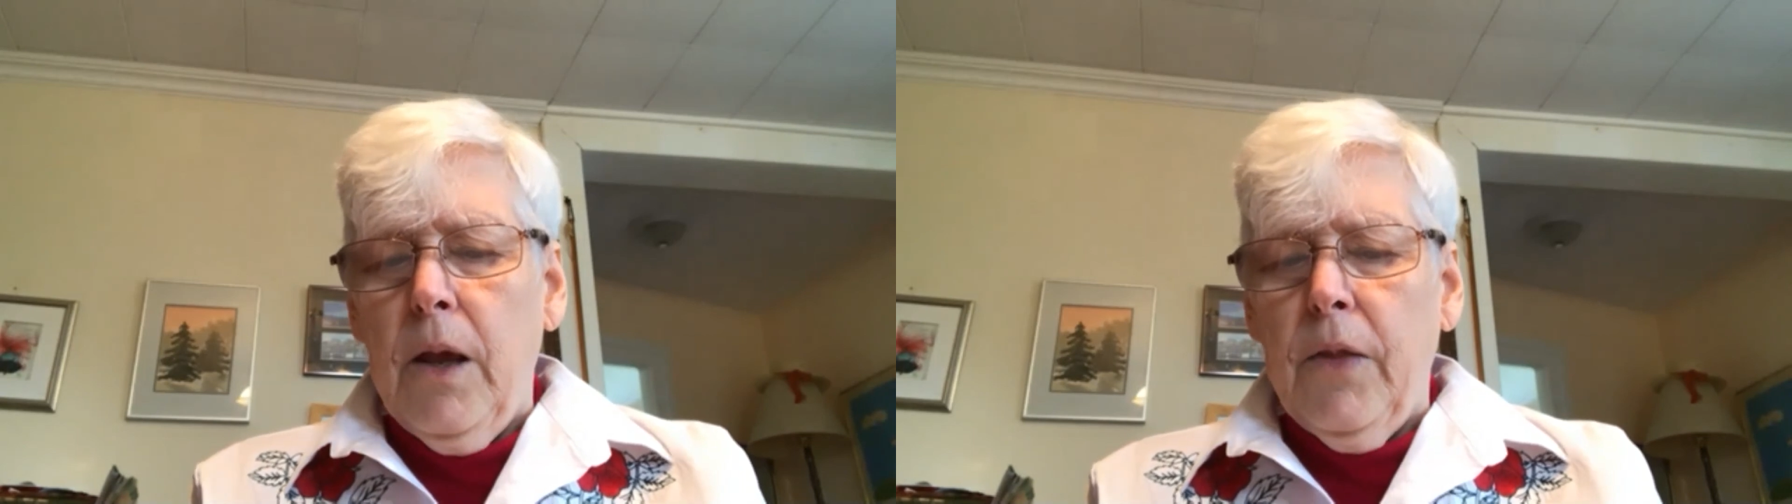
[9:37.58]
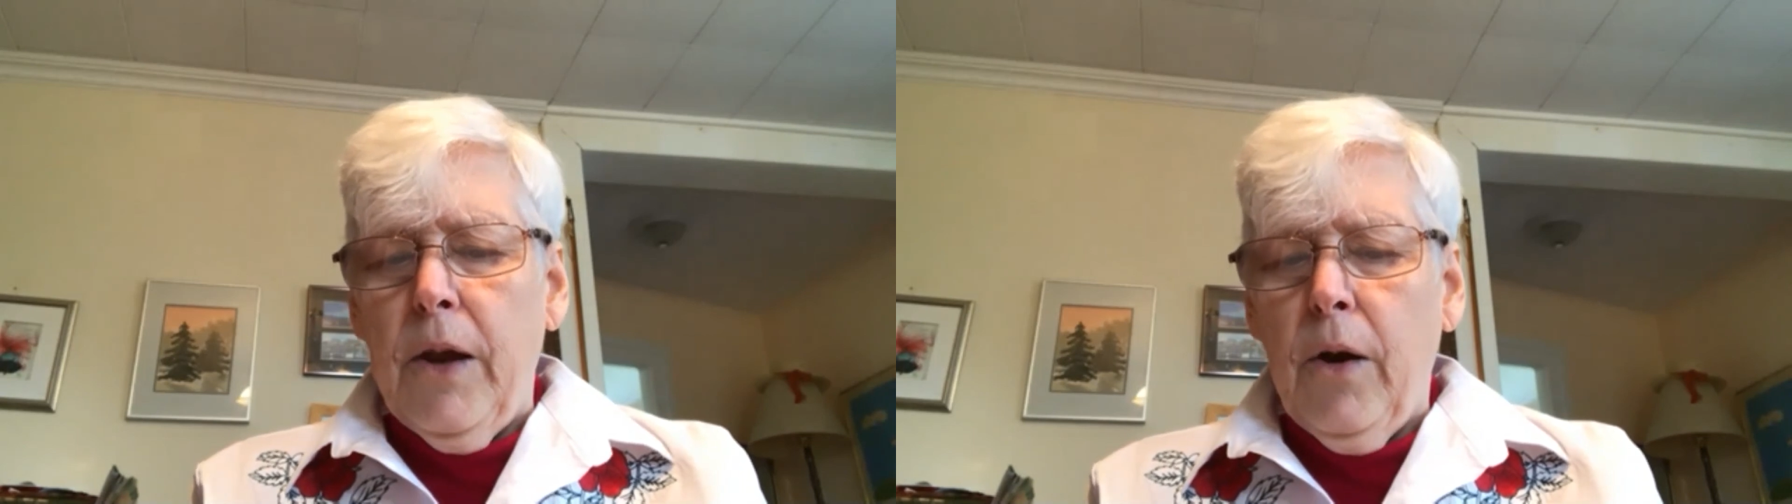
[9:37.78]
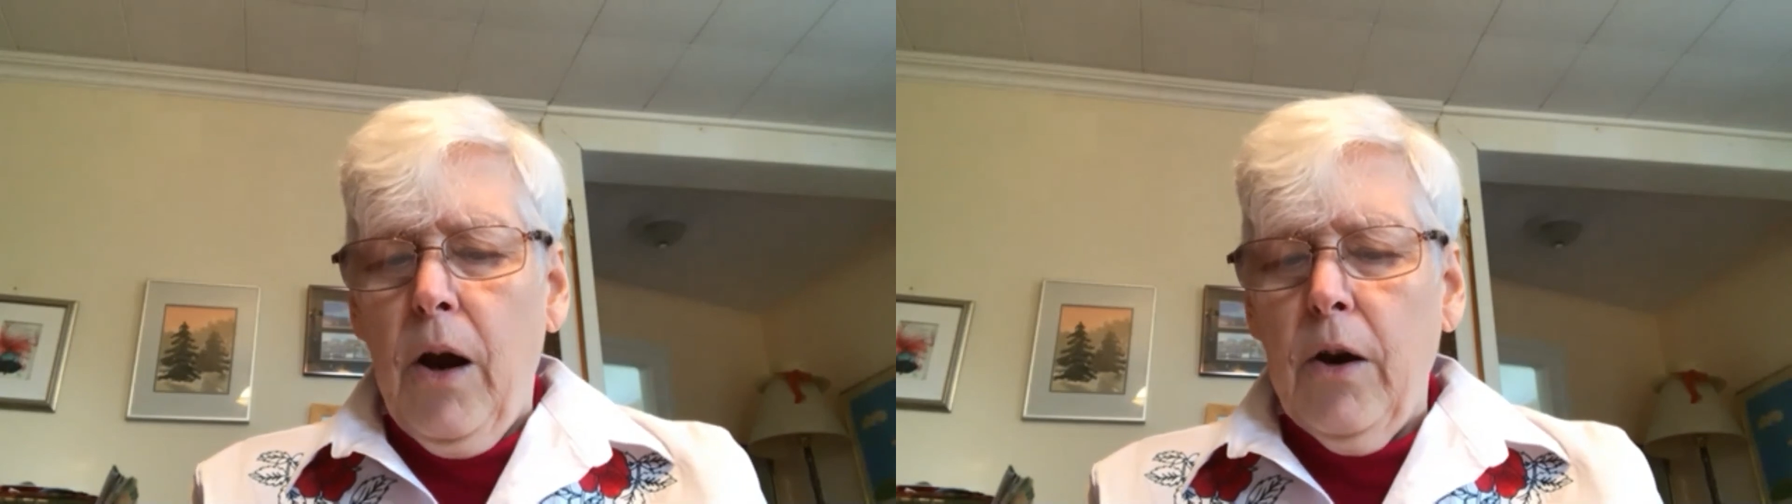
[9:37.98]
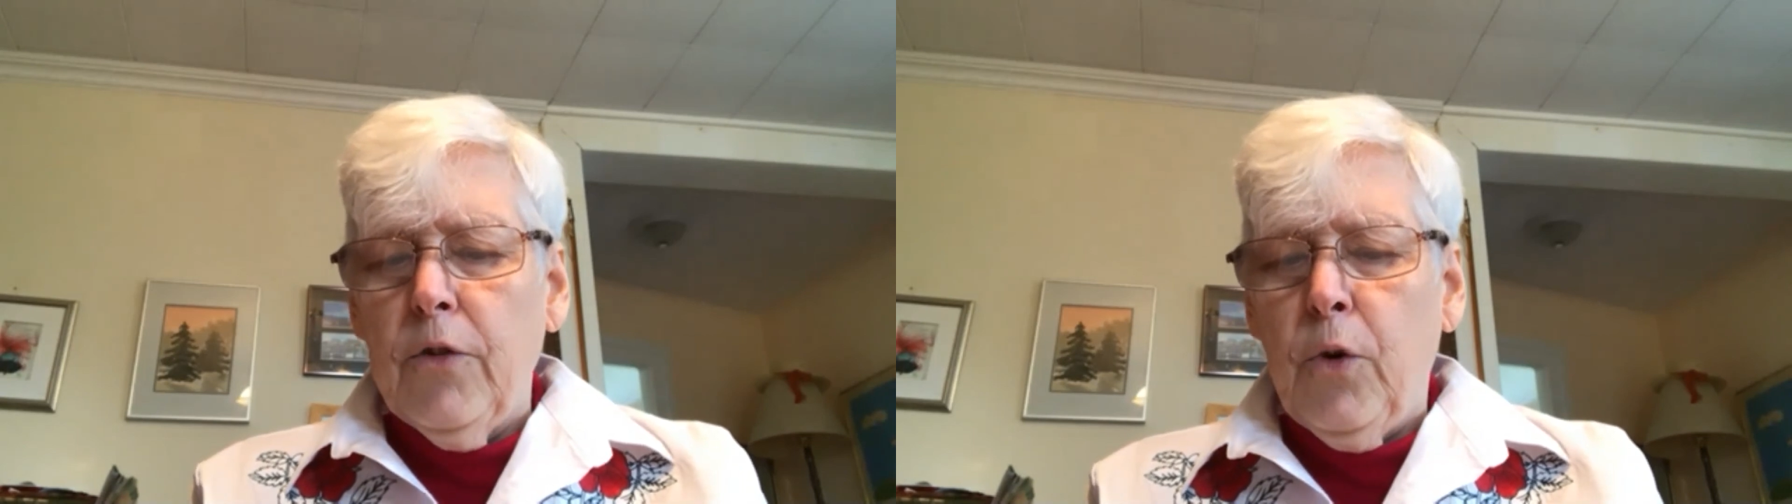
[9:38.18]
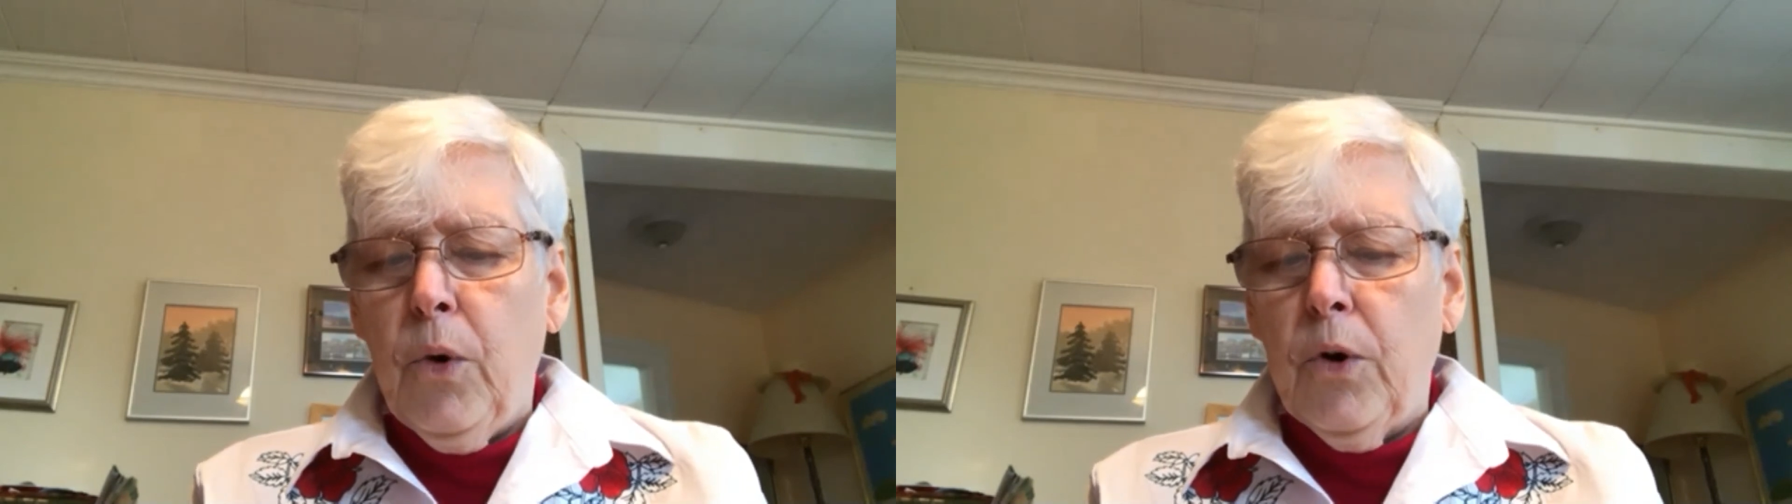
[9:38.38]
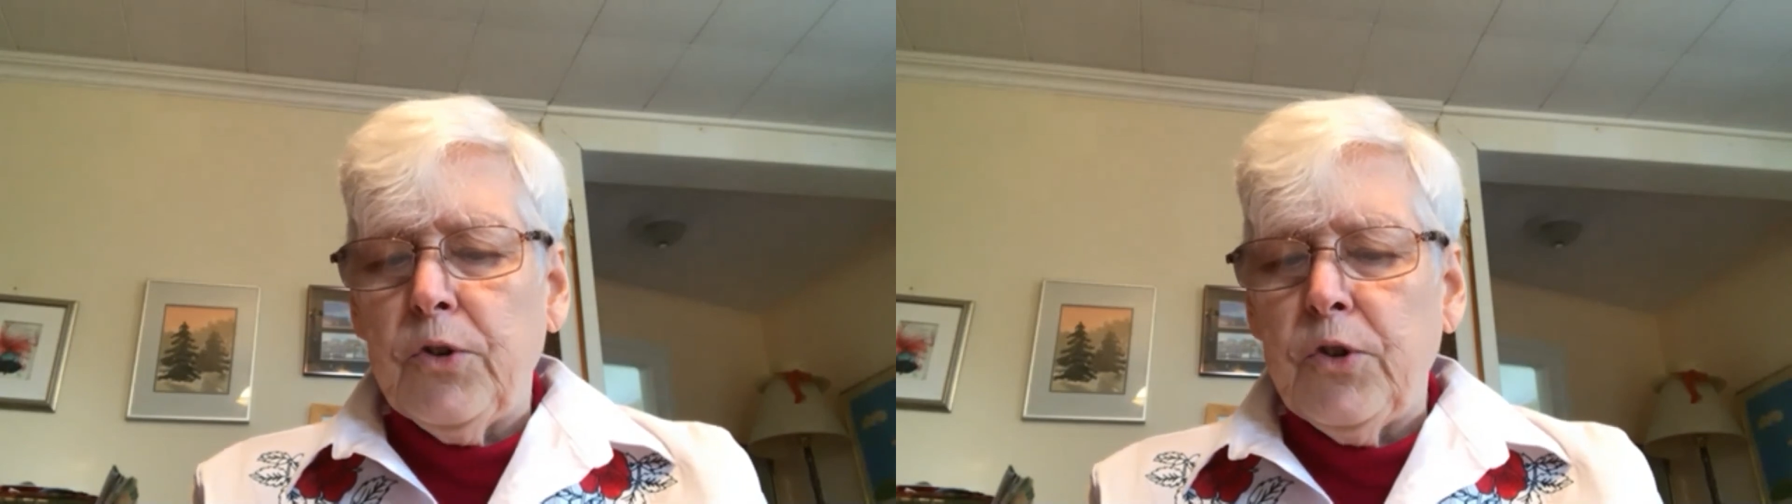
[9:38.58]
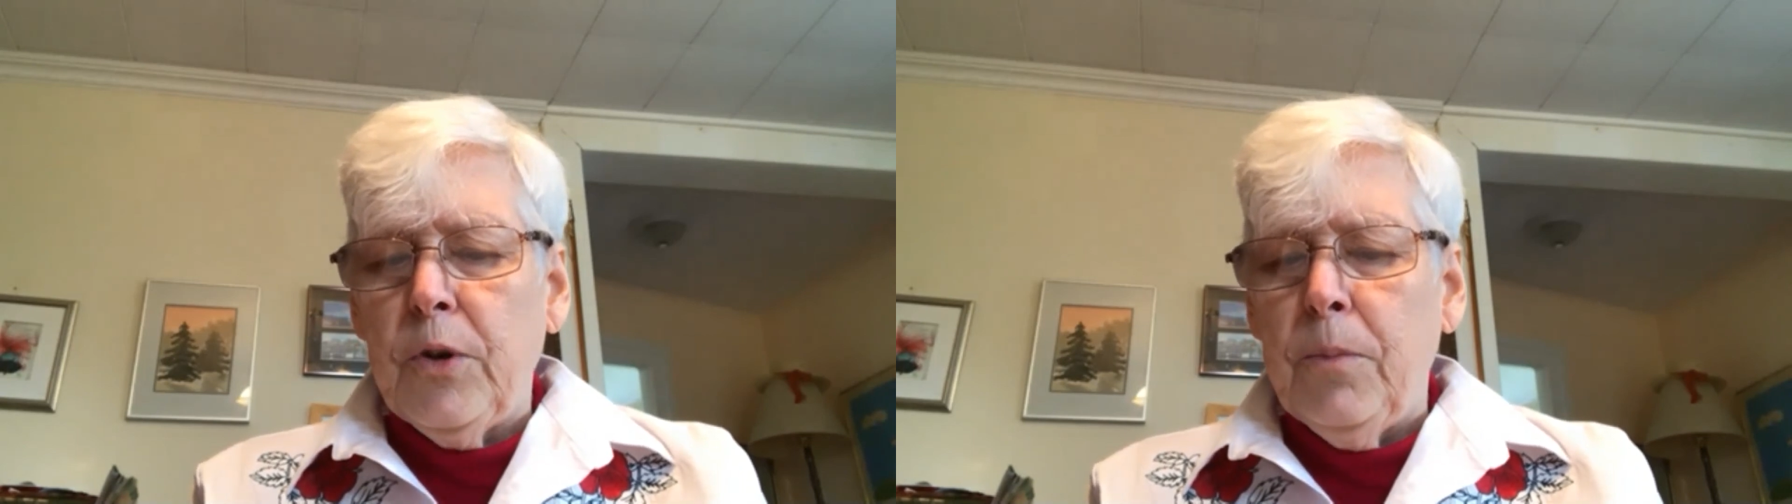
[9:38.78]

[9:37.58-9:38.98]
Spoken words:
There are, of course,